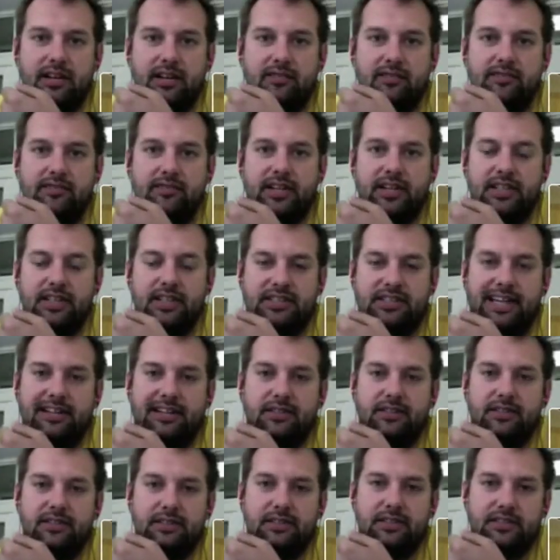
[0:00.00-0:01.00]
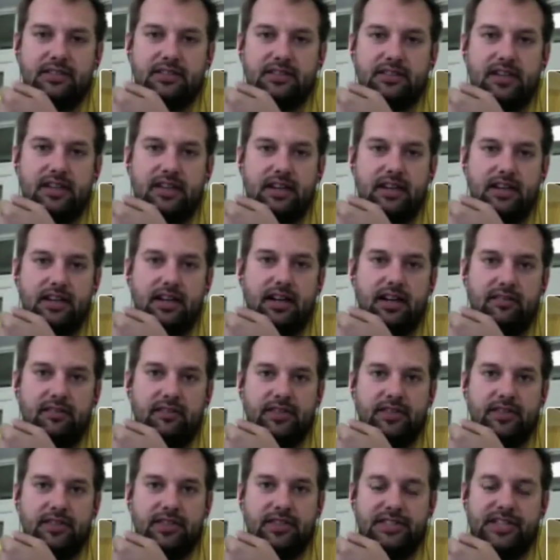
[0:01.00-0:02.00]
of sales
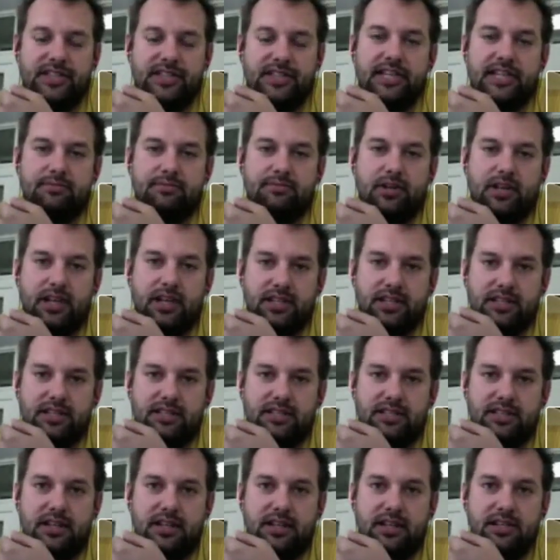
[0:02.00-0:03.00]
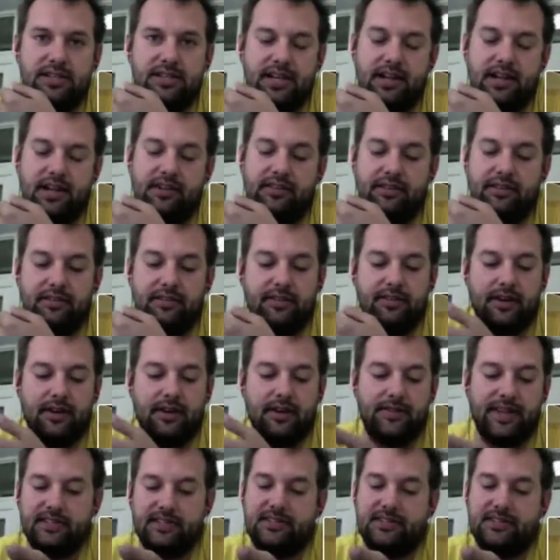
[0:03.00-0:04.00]
for Studios products. So, I mean,